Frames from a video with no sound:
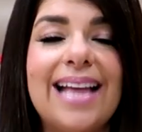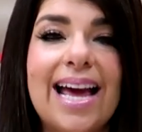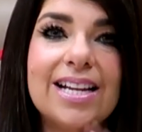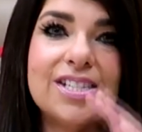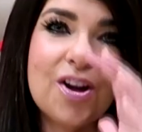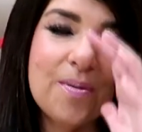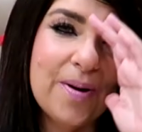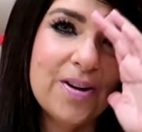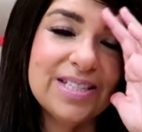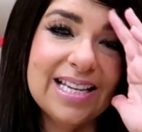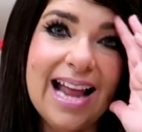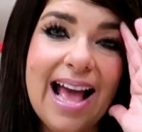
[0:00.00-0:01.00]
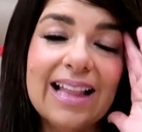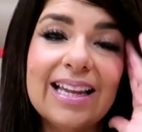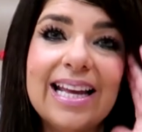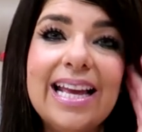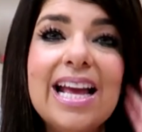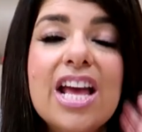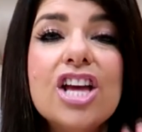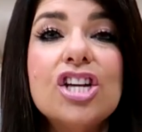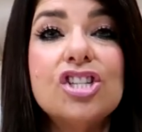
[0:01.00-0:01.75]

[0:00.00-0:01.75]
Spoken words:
That is her personality.